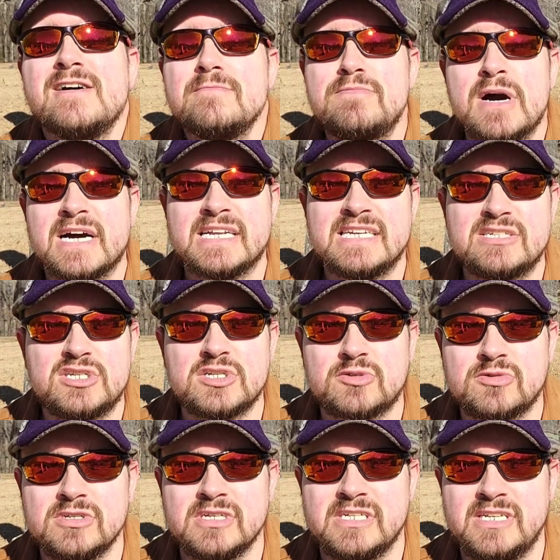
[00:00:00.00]
But it's just
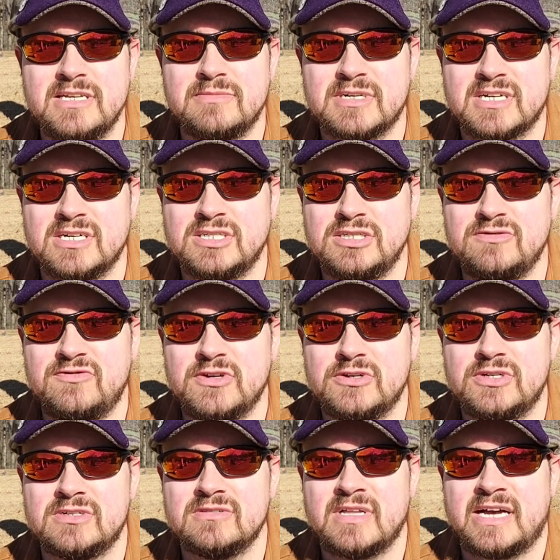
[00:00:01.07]
really neat because you
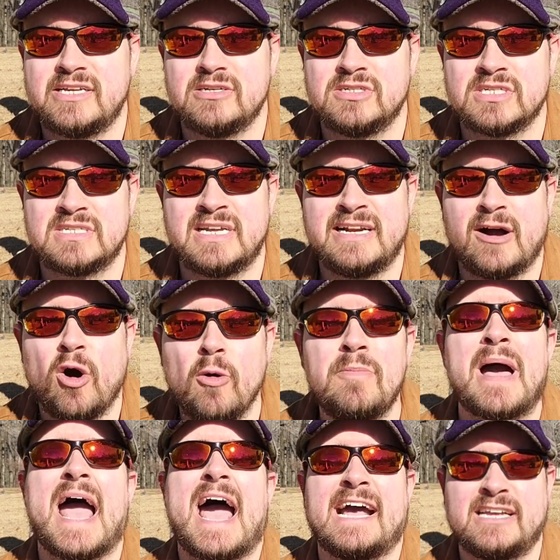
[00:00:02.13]
feel like you're just getting a whole
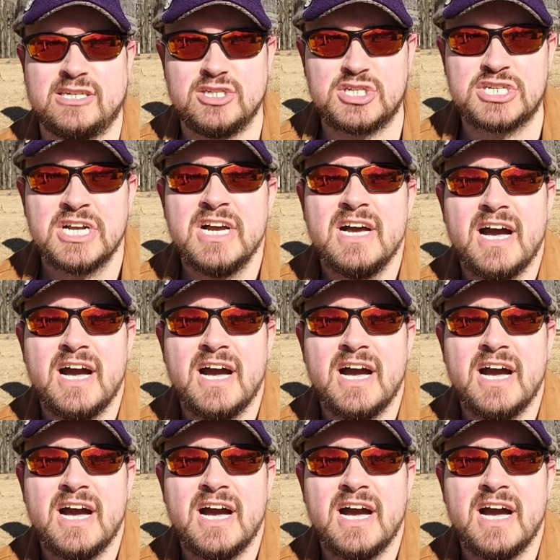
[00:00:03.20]
package.